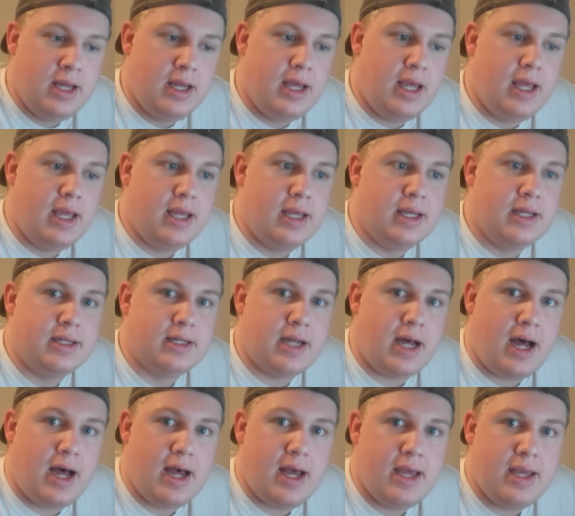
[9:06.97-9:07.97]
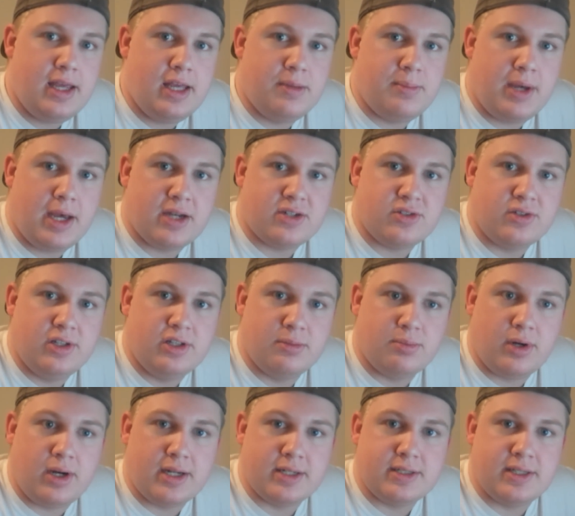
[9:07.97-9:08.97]
And I am actually in the
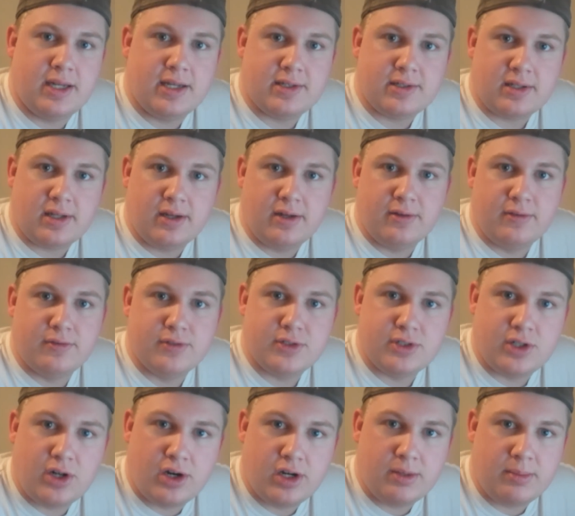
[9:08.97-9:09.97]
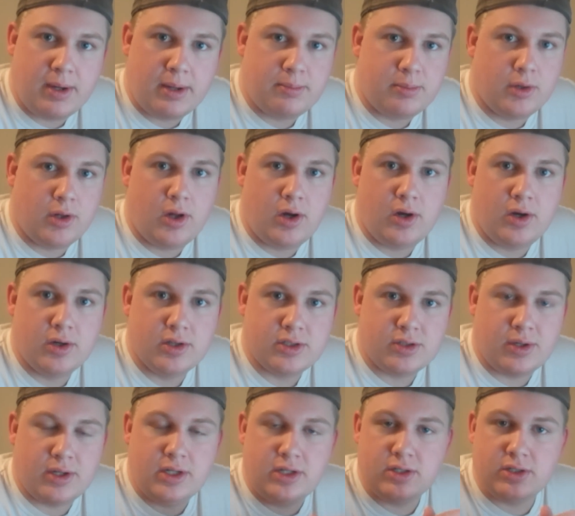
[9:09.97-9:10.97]
process of starting my blog,
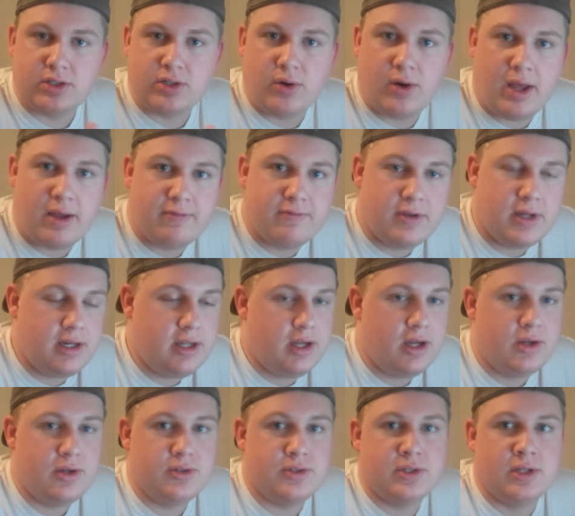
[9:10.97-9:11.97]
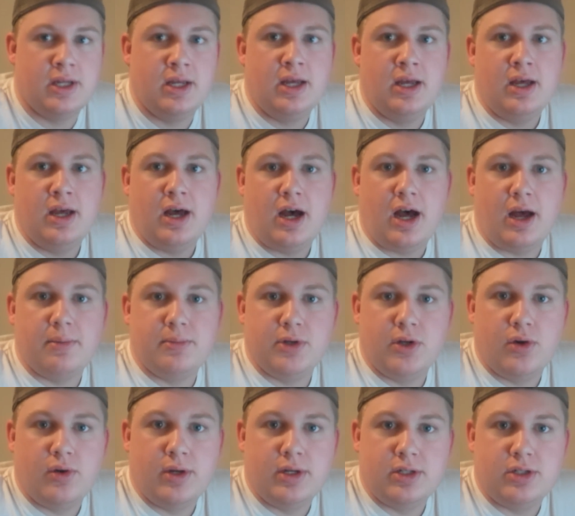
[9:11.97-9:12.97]
so you just don't have videos. I'm
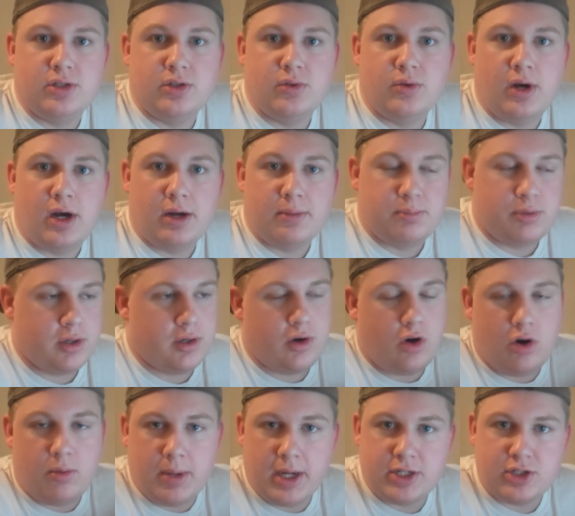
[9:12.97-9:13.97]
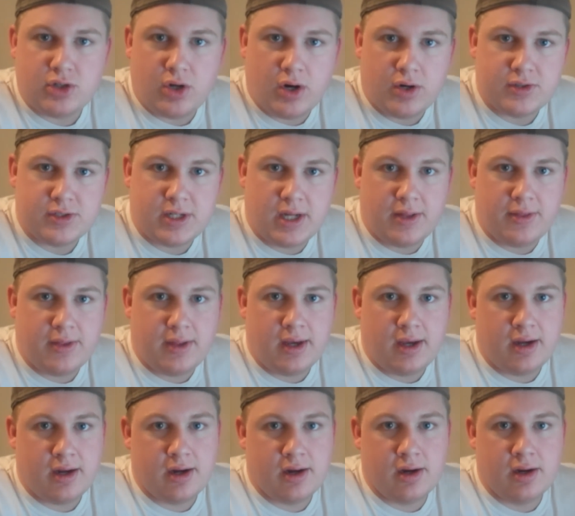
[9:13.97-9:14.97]
going to put all my charts on
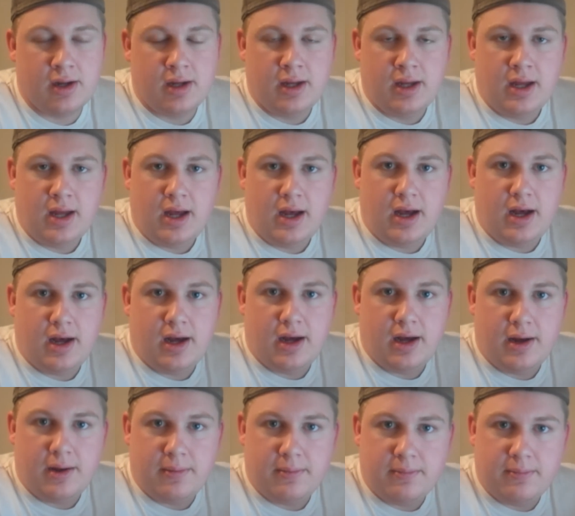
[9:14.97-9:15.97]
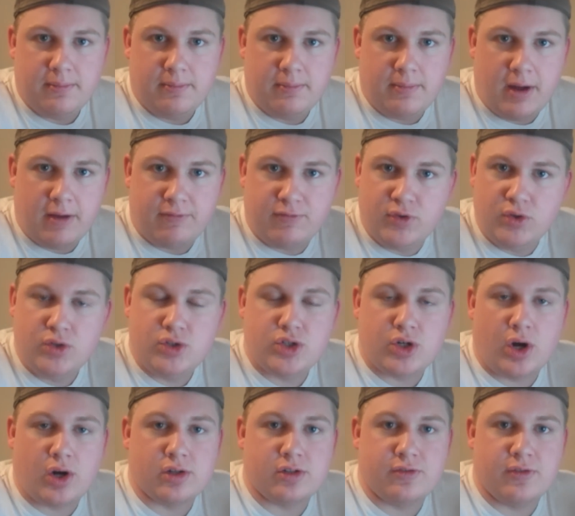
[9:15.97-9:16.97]
there, my food
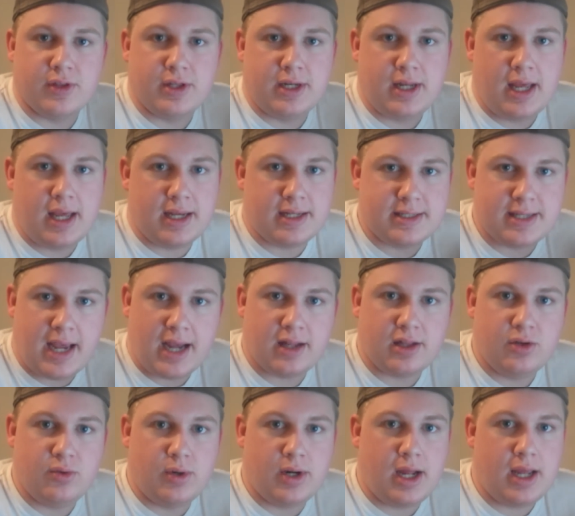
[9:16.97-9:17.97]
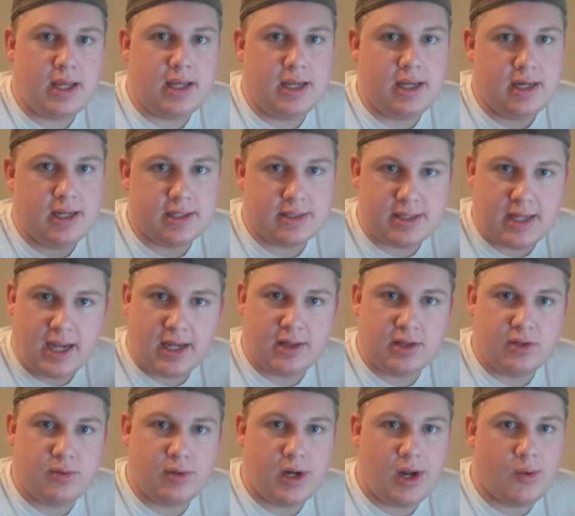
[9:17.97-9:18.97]
charts for the day, exactly what I eat,
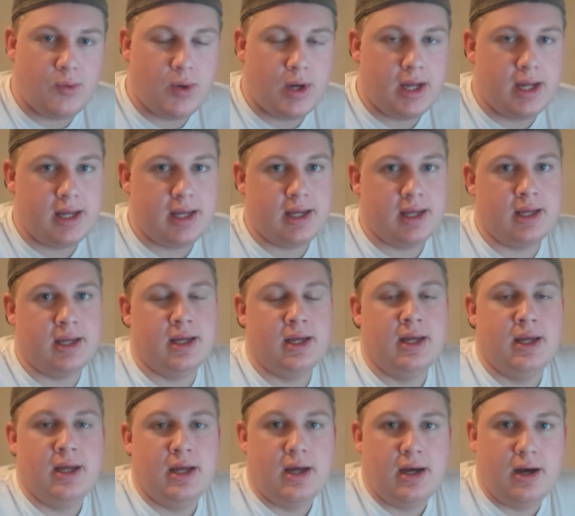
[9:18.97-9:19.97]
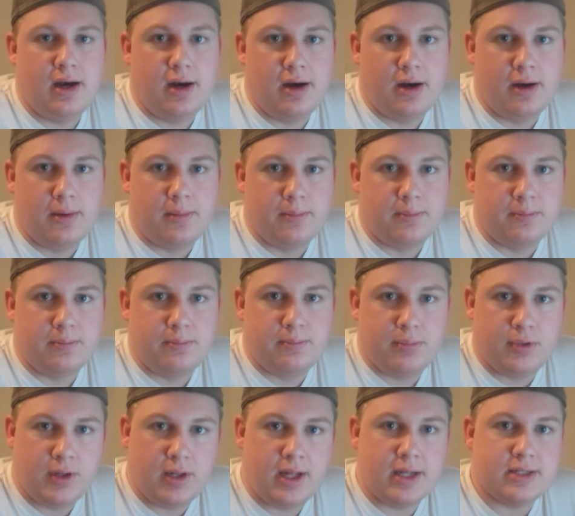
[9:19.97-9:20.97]
exactly what I weigh,
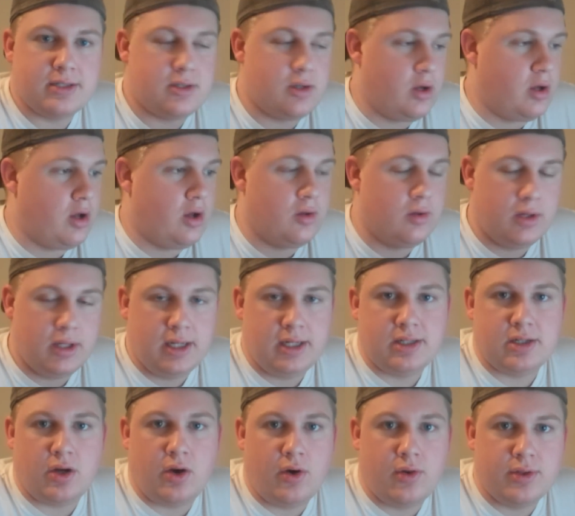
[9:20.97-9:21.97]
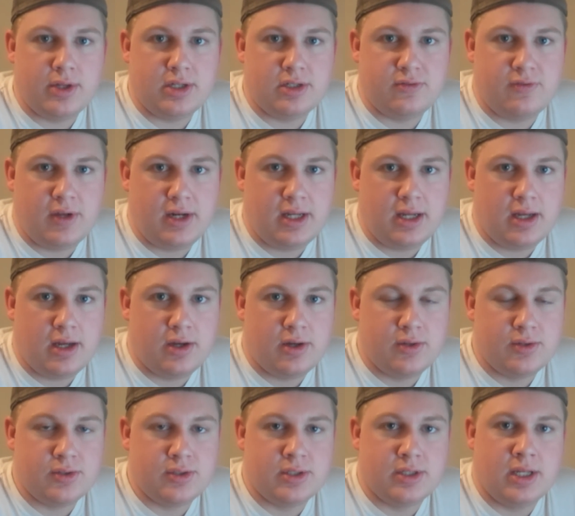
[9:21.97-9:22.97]
plus I'll link to all these
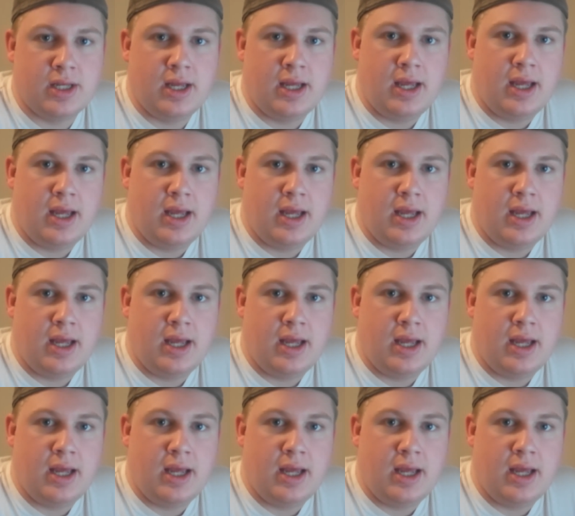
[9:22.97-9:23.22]
videos.